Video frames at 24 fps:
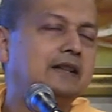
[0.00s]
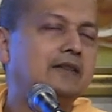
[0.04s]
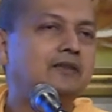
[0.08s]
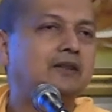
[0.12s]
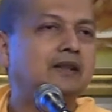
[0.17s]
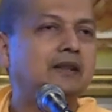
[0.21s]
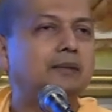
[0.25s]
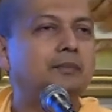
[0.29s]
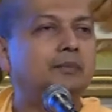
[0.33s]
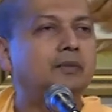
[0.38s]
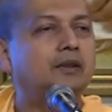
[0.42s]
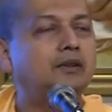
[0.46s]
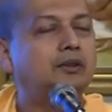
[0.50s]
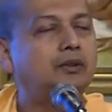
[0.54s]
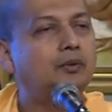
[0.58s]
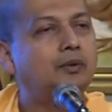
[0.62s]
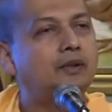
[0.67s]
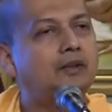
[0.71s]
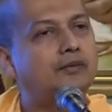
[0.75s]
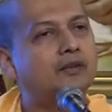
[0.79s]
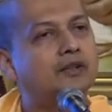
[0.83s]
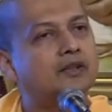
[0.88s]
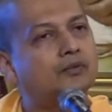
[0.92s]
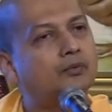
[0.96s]
of the
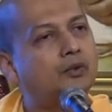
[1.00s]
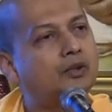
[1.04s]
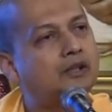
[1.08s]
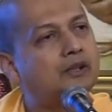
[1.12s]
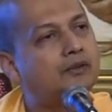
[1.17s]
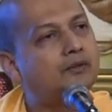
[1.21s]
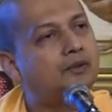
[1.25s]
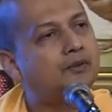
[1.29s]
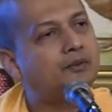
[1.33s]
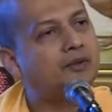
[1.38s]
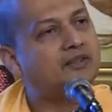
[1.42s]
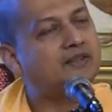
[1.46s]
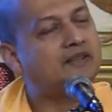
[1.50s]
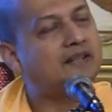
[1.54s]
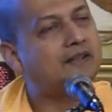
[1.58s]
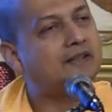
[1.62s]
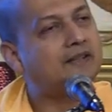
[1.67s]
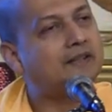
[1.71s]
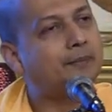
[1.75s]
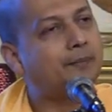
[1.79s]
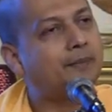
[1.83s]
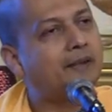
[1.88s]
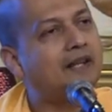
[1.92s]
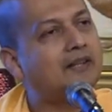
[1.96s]
universe, whatever was there
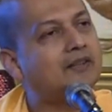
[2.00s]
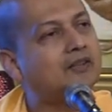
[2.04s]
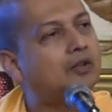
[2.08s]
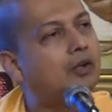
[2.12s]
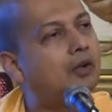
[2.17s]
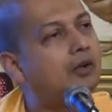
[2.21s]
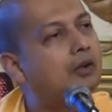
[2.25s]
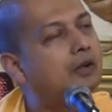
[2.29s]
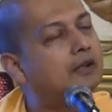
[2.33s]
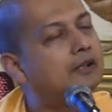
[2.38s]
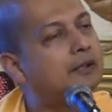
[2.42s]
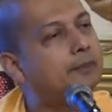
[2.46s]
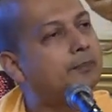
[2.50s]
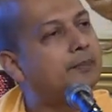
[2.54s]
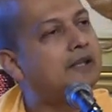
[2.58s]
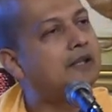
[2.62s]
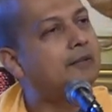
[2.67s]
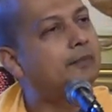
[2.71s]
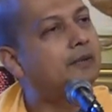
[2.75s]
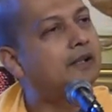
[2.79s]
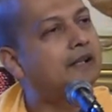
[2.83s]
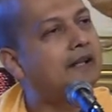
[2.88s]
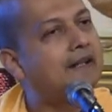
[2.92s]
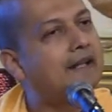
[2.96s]
in the past, all the
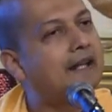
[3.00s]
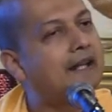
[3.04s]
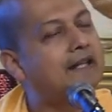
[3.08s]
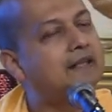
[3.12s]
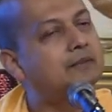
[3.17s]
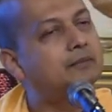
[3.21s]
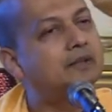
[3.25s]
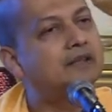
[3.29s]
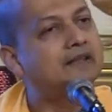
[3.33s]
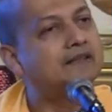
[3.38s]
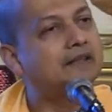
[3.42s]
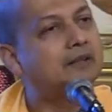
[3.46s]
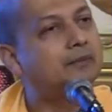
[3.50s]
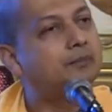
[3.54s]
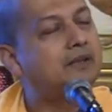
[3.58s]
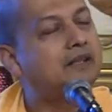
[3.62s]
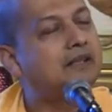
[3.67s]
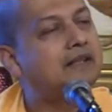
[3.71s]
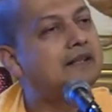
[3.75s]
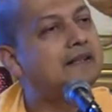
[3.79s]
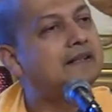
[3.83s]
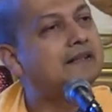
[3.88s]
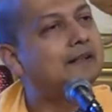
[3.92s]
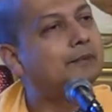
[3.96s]
people and animals and
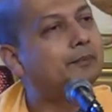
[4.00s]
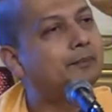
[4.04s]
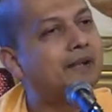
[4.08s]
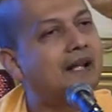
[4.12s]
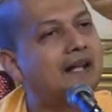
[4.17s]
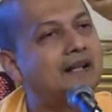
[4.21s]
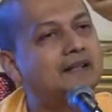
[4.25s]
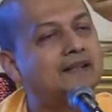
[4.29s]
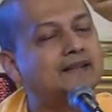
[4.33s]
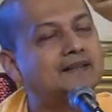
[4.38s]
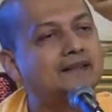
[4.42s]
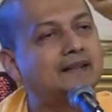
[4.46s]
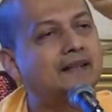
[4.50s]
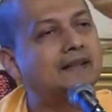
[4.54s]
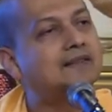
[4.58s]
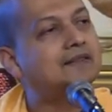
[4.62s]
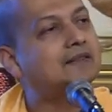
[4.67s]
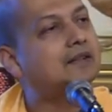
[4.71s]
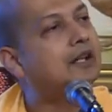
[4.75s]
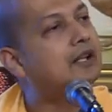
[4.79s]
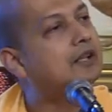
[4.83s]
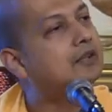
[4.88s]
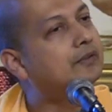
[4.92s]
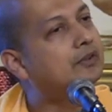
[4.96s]
beings and planets and
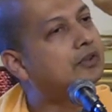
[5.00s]
stars,